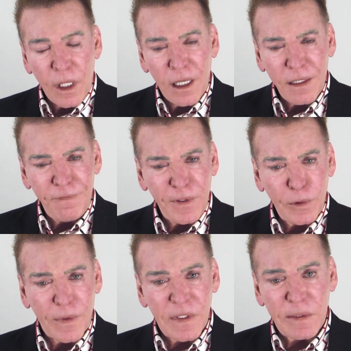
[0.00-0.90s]
uh,
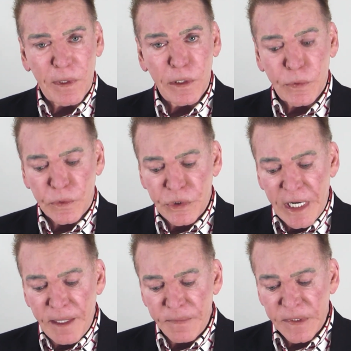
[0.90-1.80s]
filled with spiritual
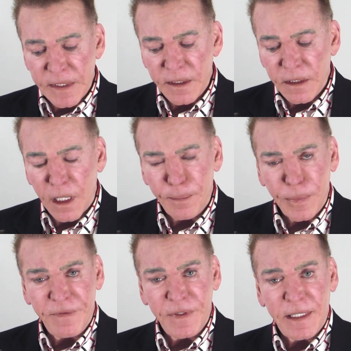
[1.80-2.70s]
gems and
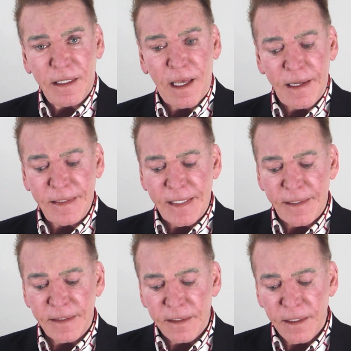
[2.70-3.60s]
uplifting content.